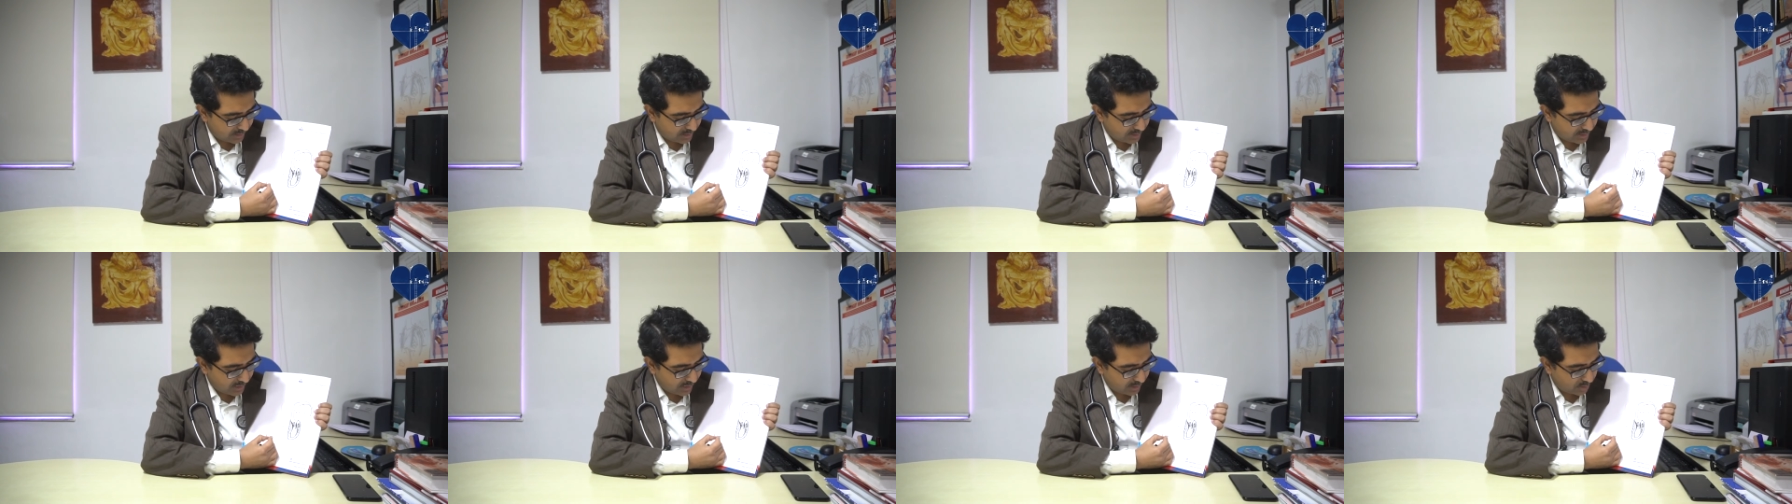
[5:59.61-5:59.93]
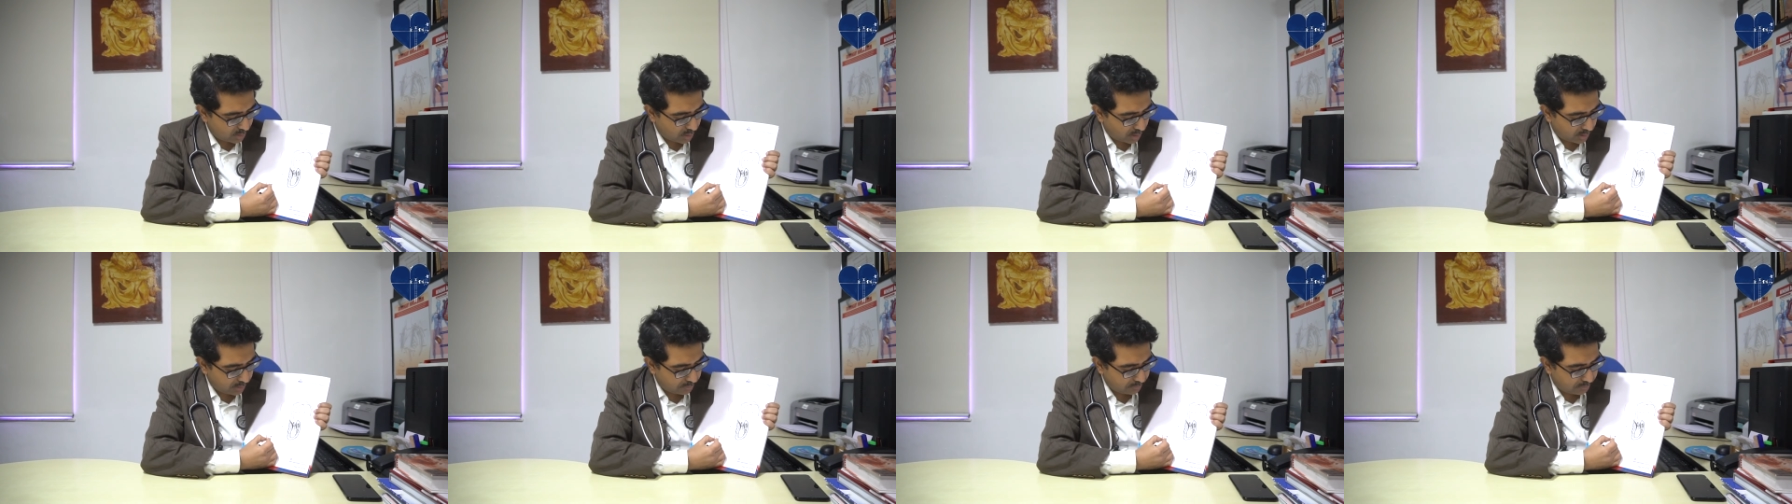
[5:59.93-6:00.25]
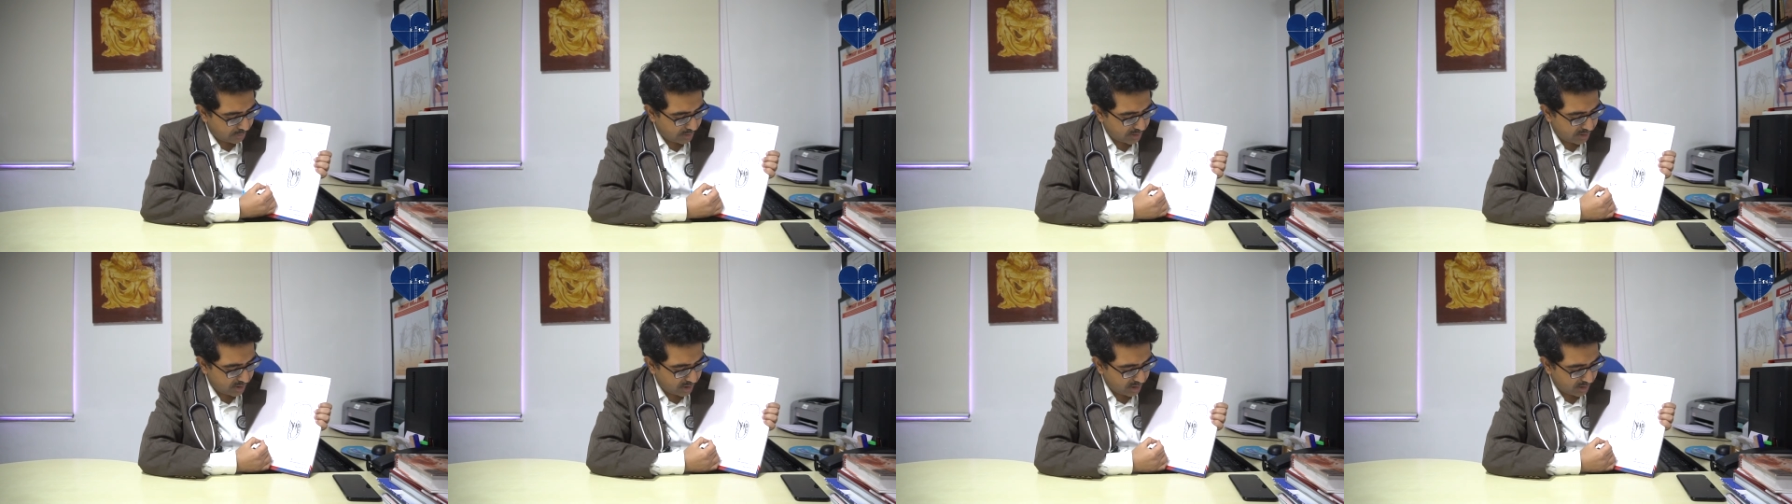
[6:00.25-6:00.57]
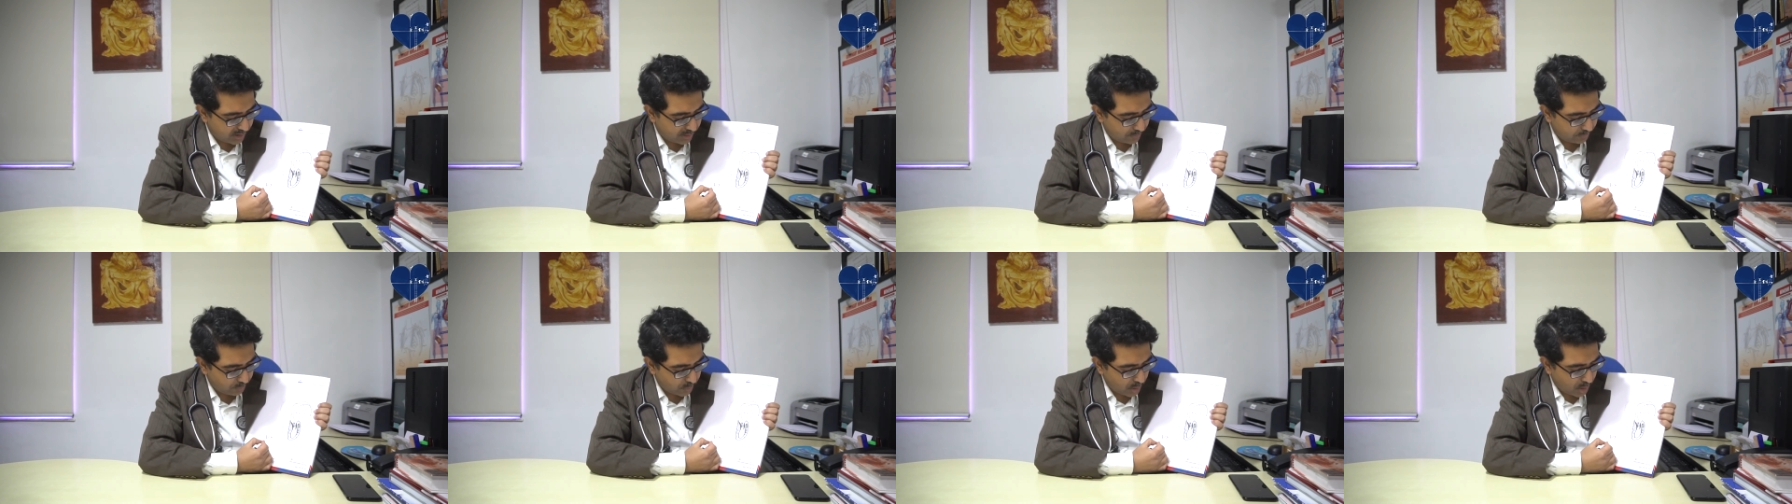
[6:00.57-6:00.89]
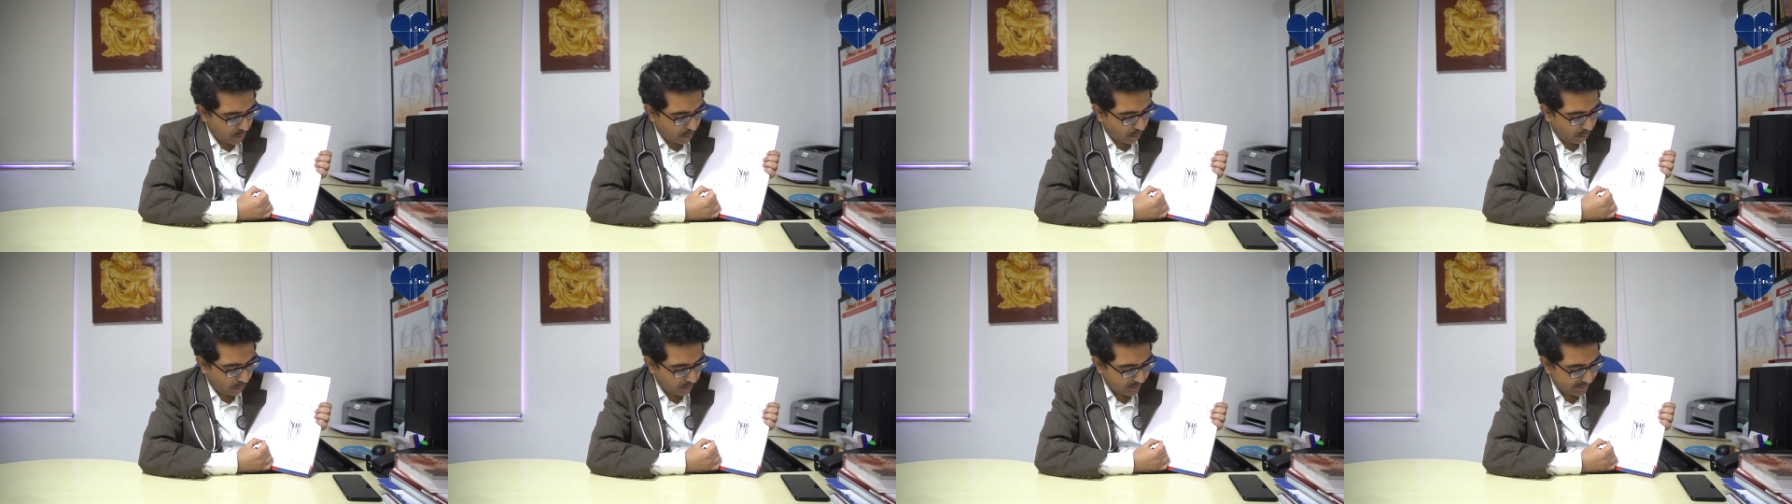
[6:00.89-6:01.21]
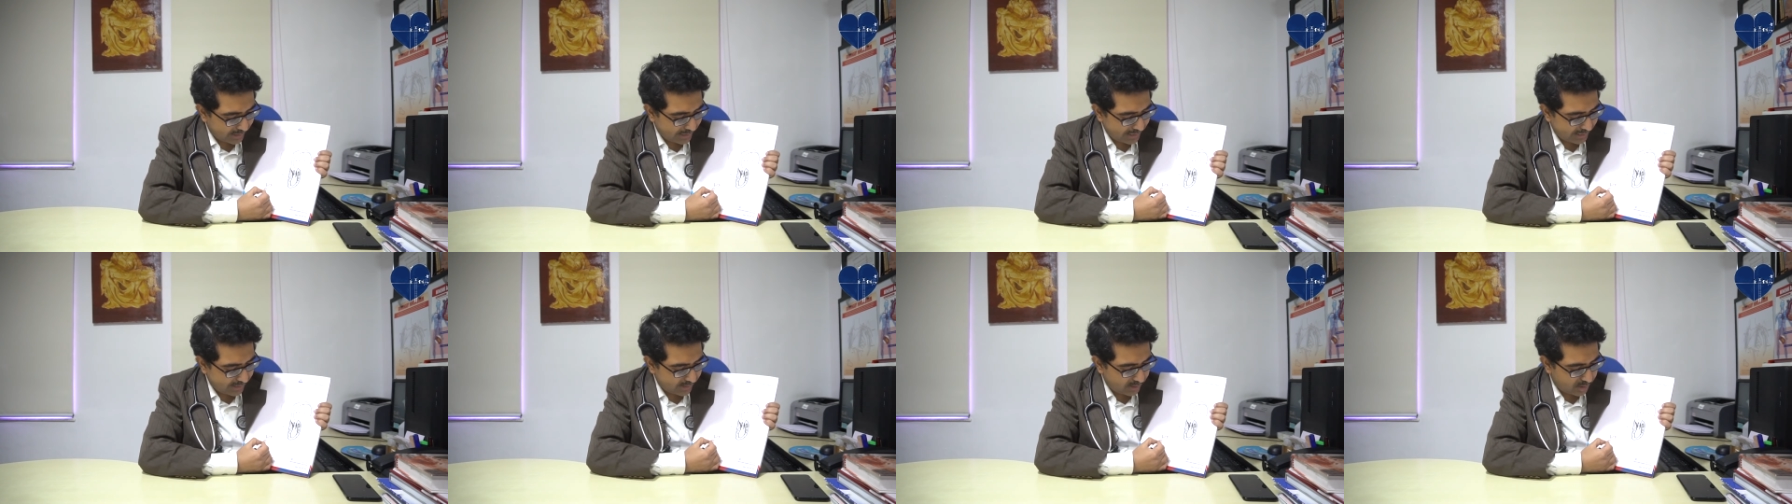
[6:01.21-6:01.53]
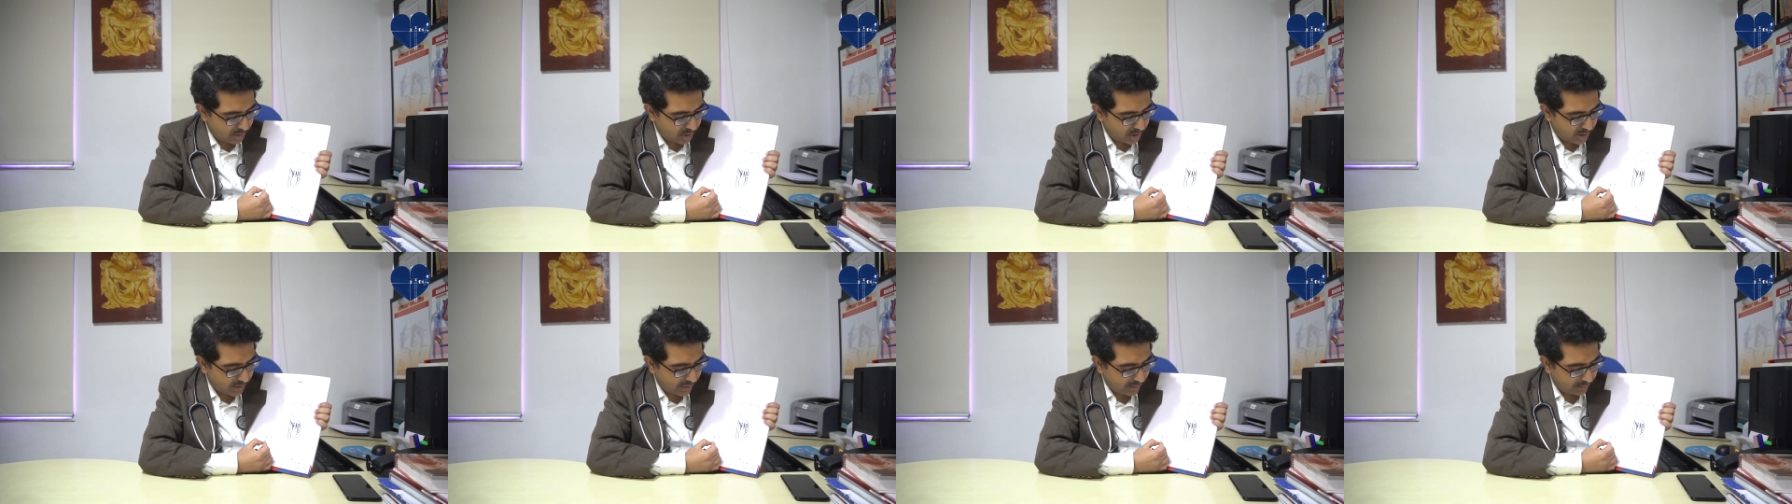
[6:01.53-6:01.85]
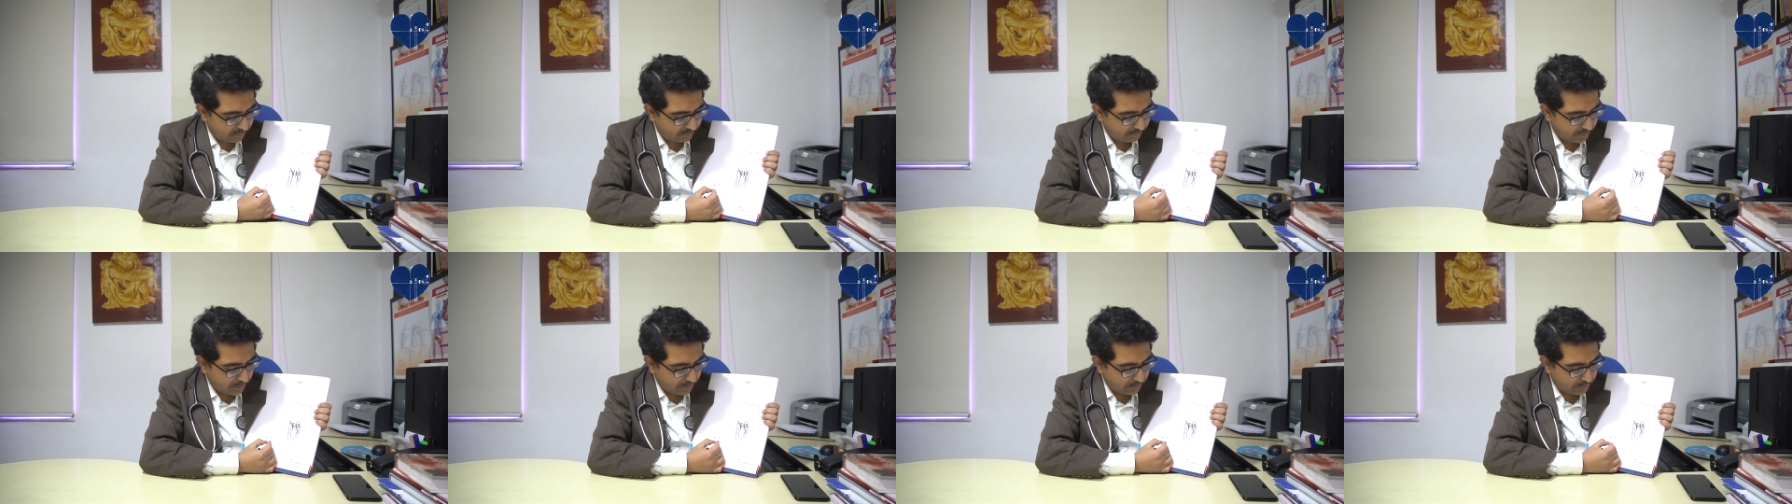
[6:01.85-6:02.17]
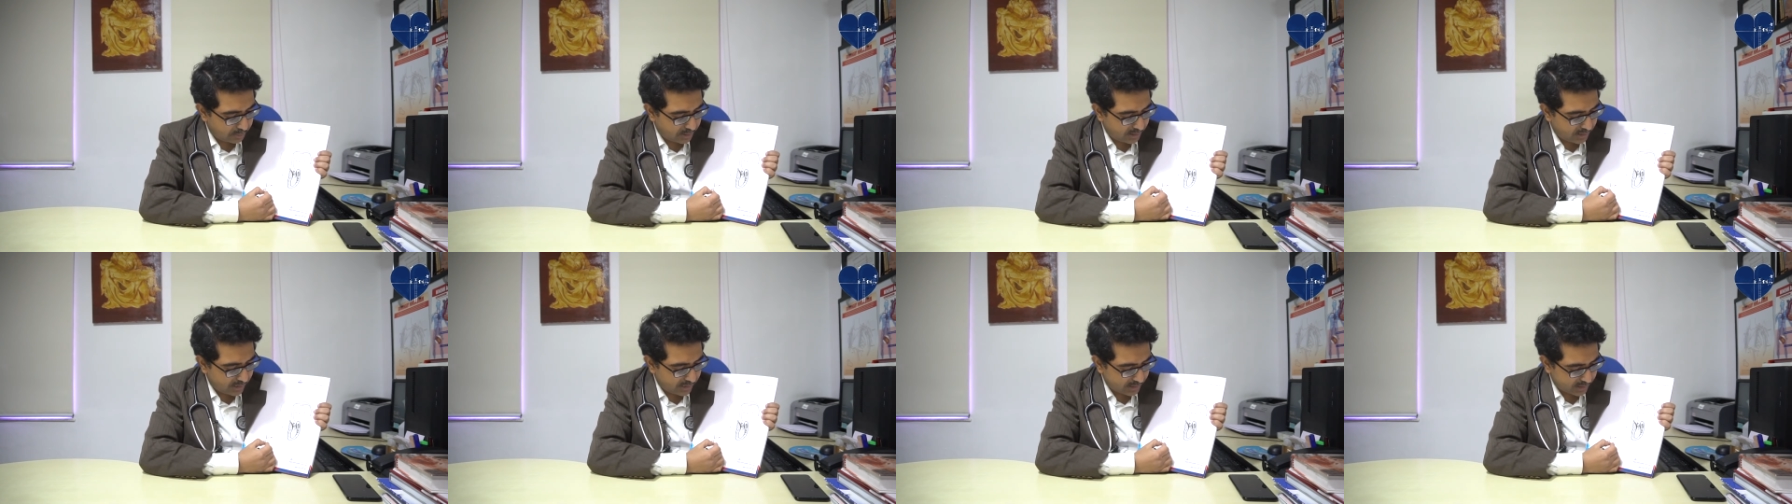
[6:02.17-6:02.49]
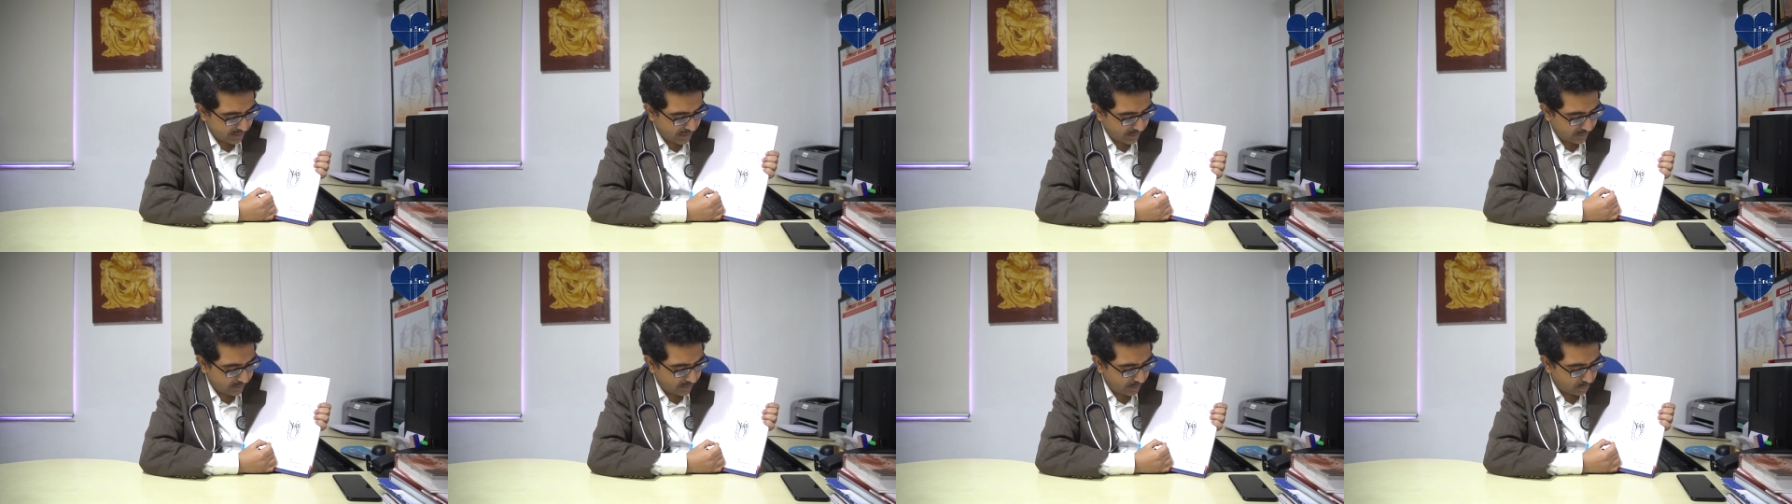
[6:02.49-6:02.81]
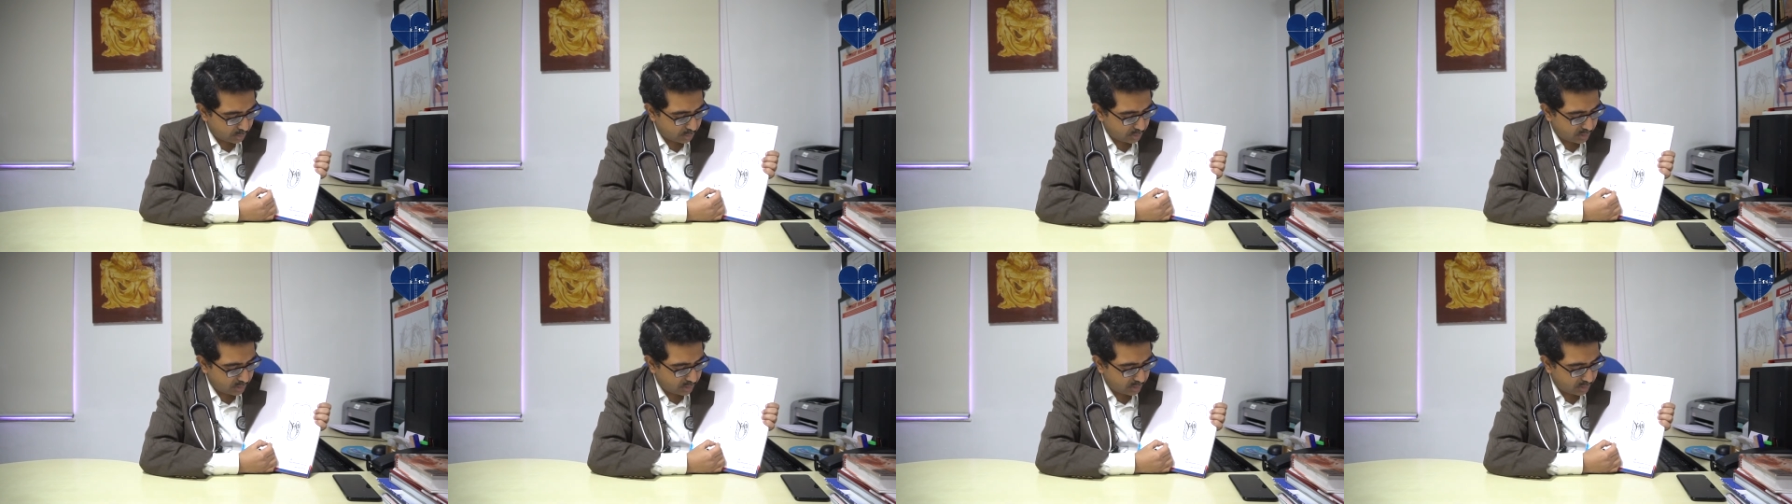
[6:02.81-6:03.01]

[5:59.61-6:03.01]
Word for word: These are called VT or atrial fibrillation. Now